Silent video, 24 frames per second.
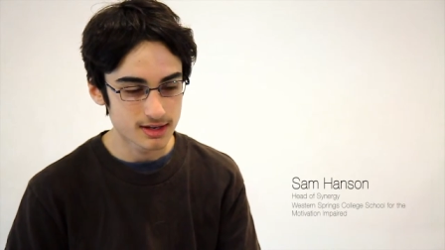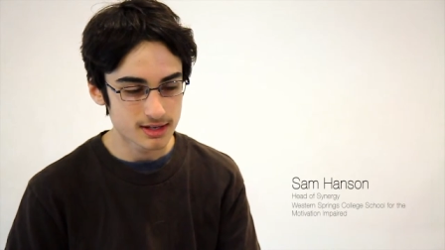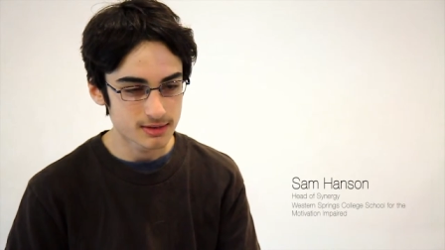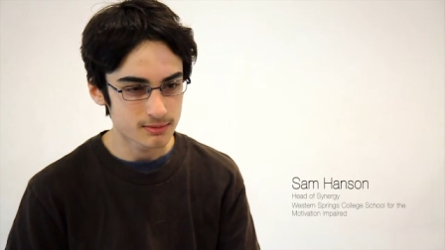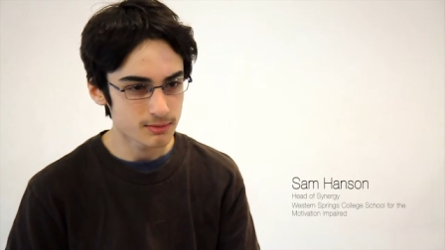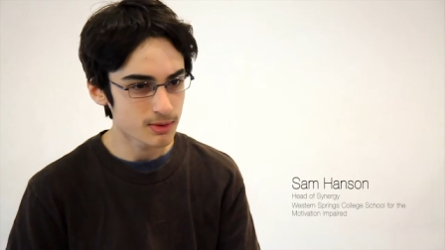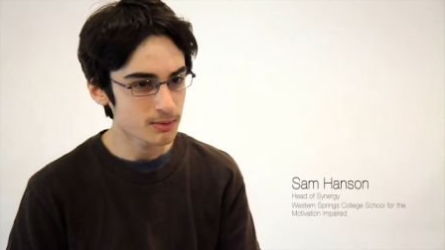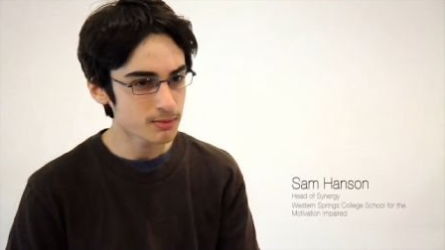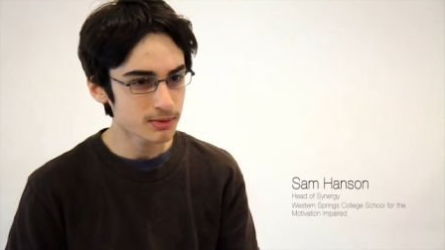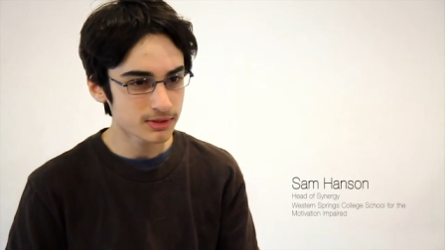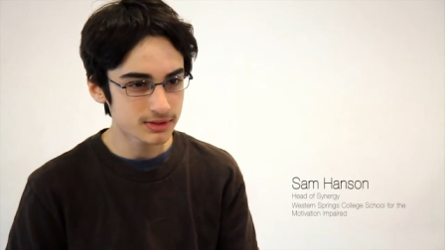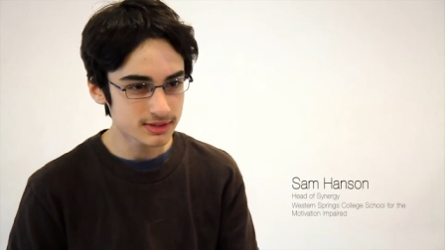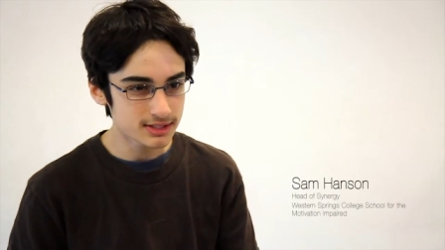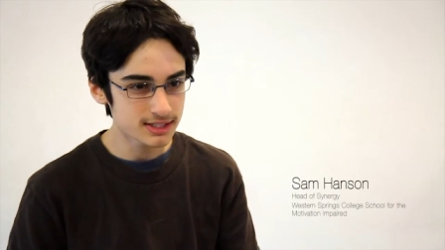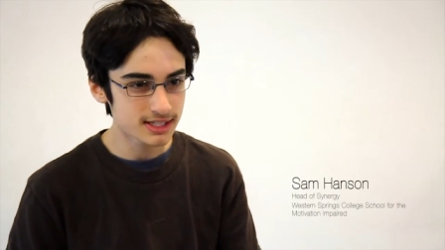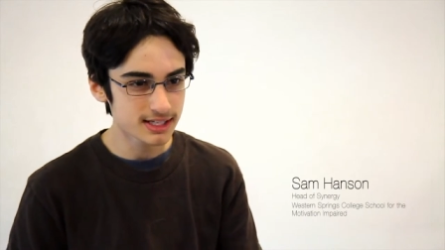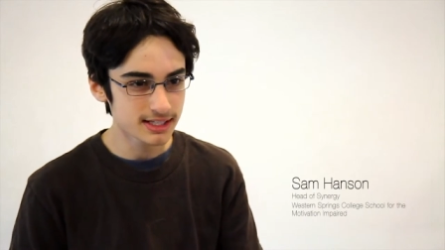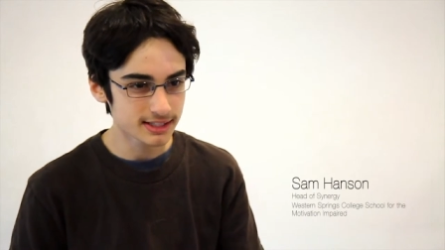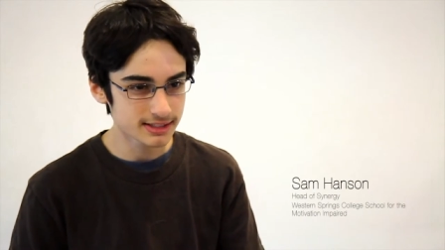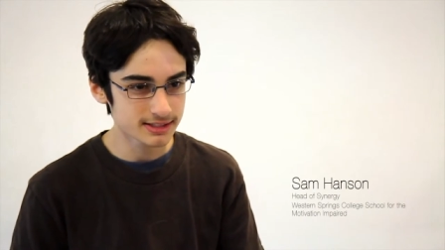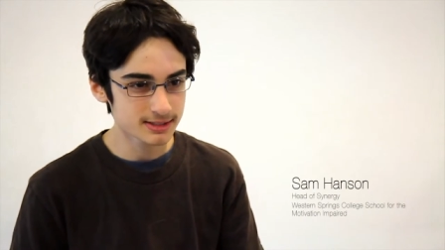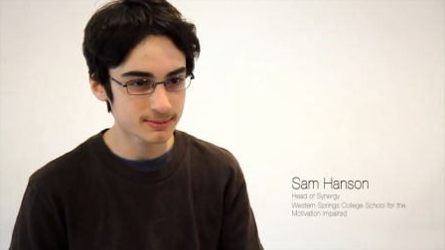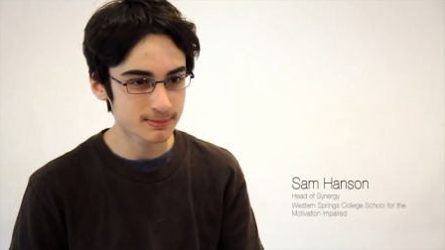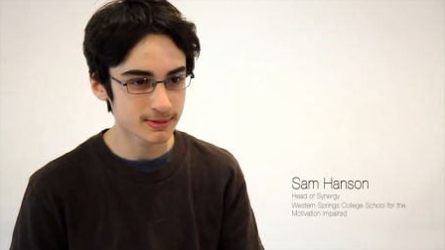we wanted an
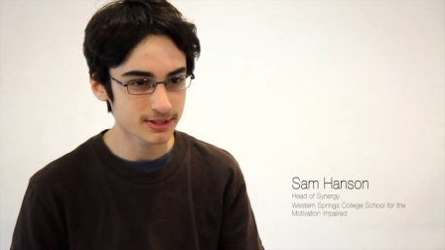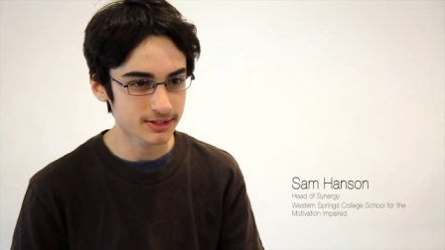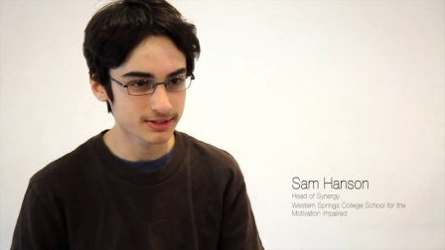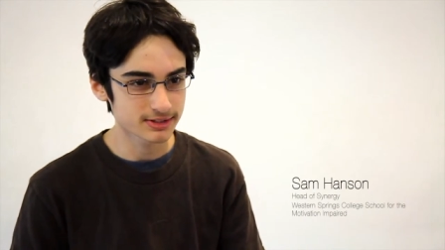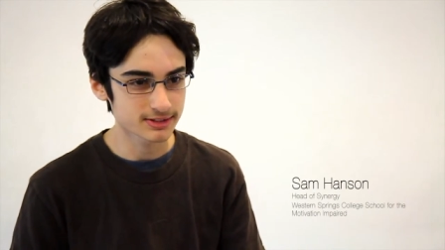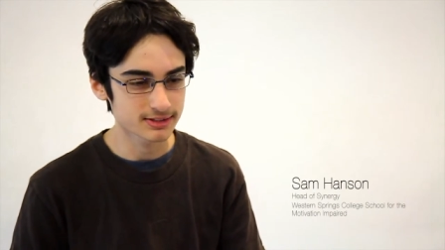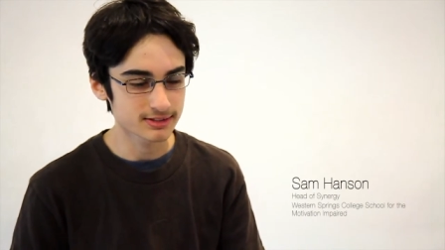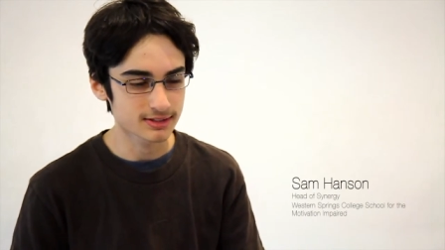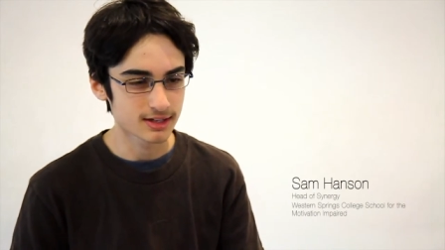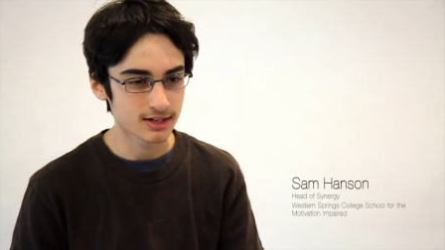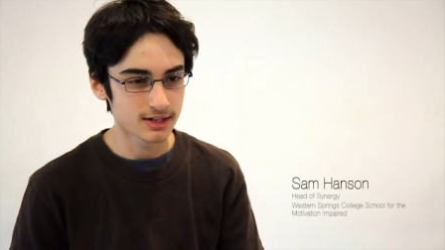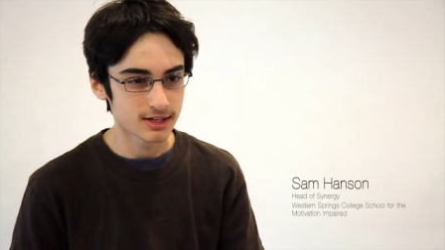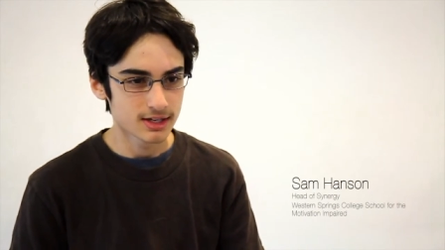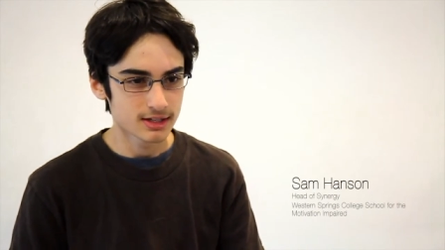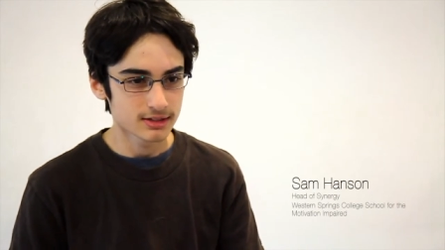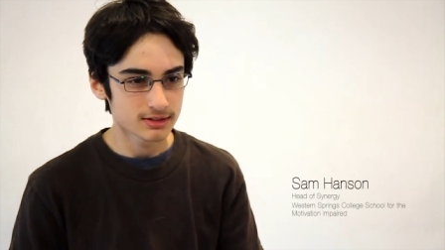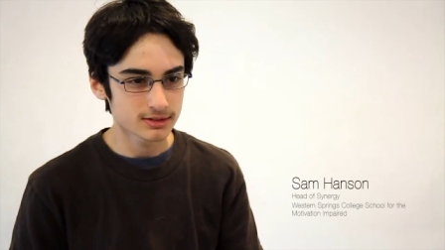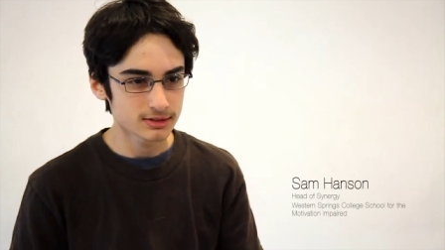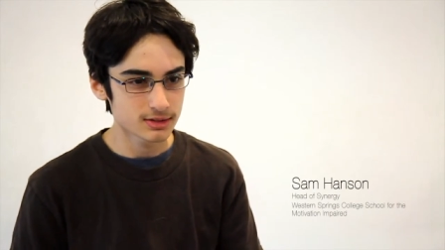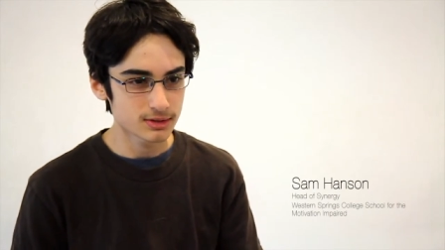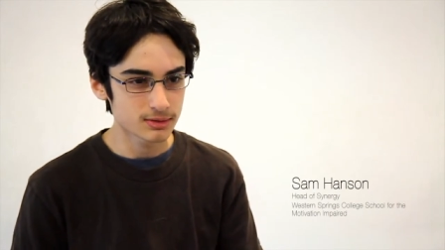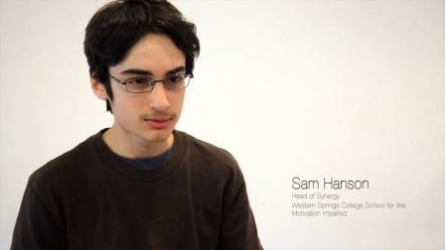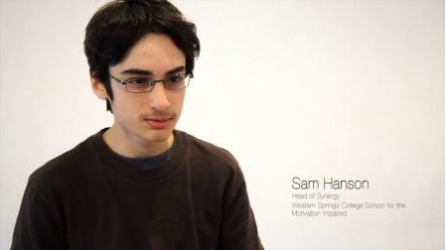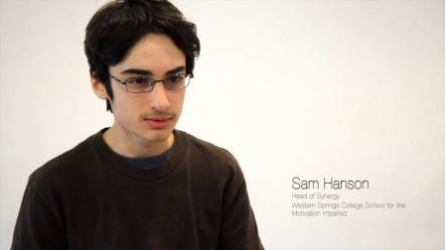experience
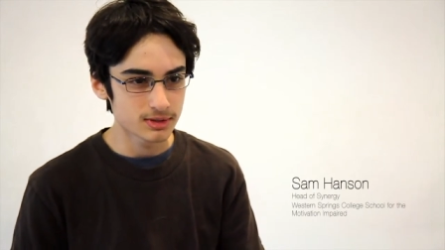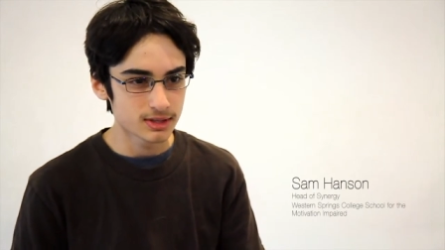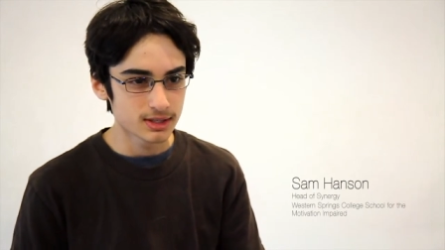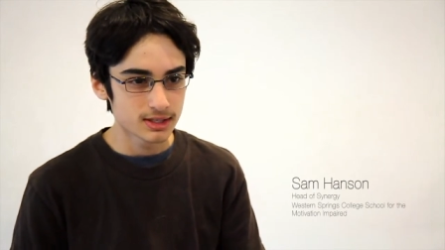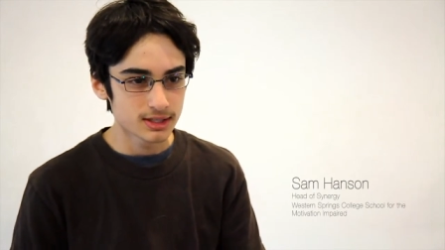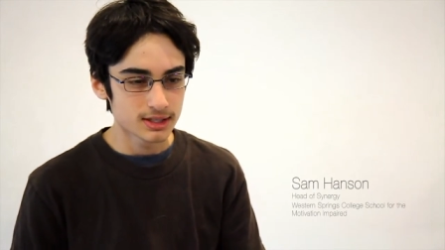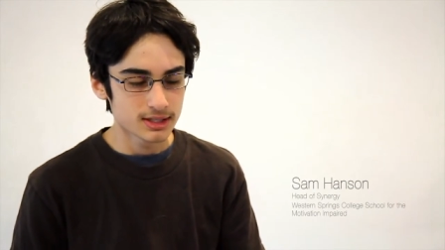so